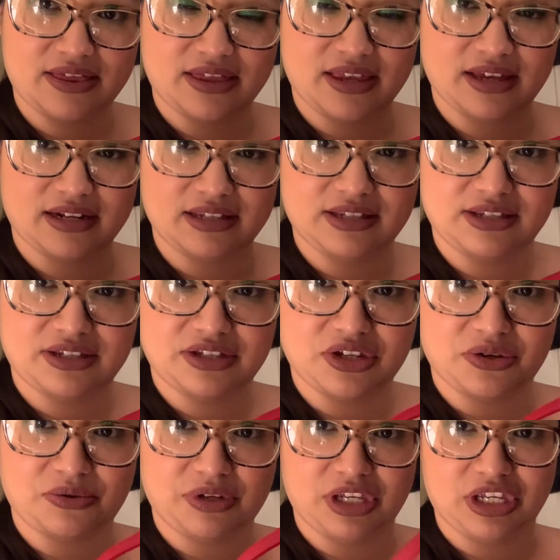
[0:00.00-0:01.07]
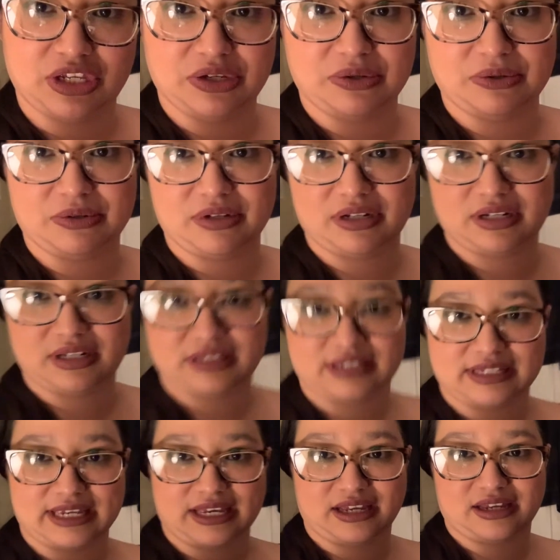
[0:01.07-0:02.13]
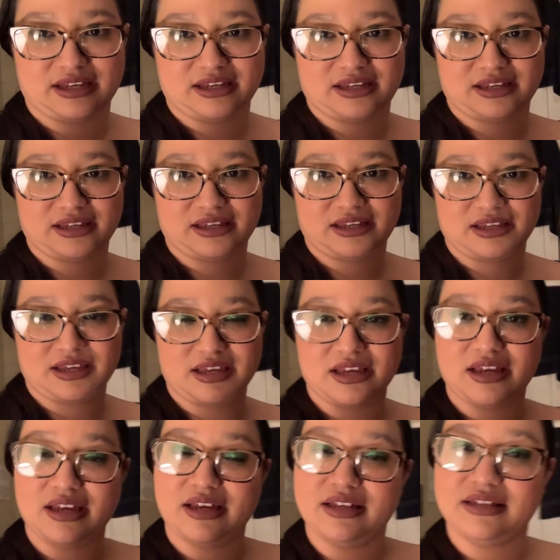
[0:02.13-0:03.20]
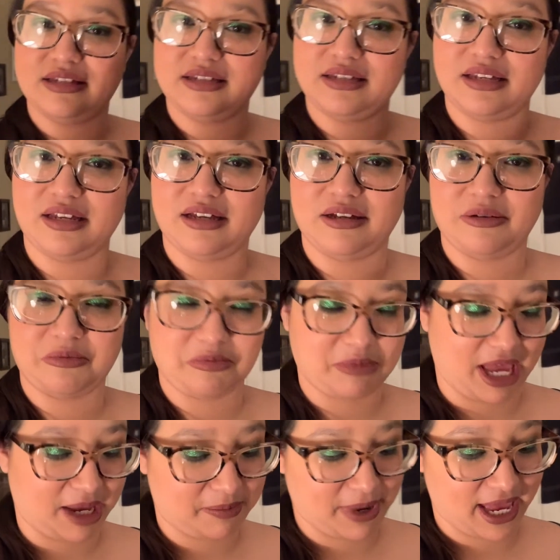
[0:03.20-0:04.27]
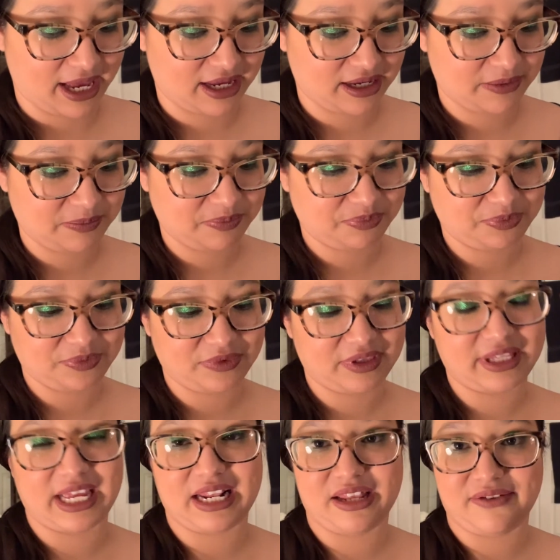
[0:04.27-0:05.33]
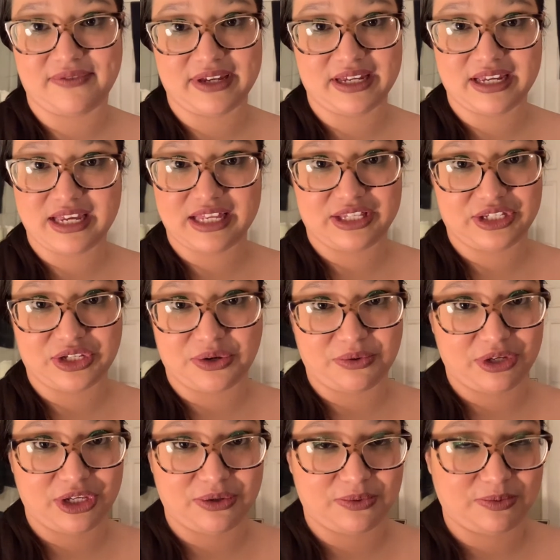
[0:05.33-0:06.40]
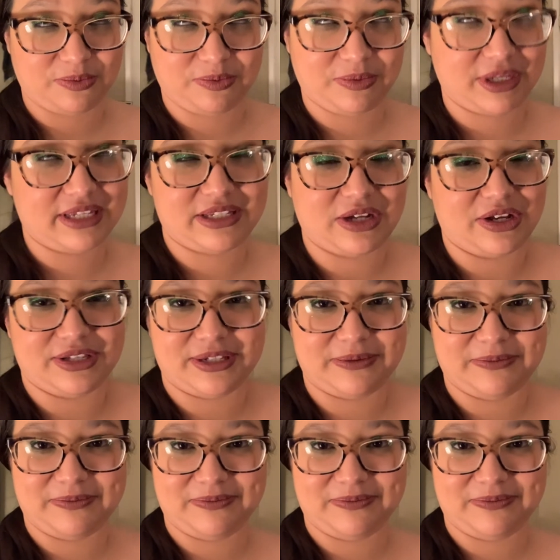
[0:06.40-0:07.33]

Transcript: That is so cute. It's like, it's a backpack and I love it. It's so cute. It's awesome.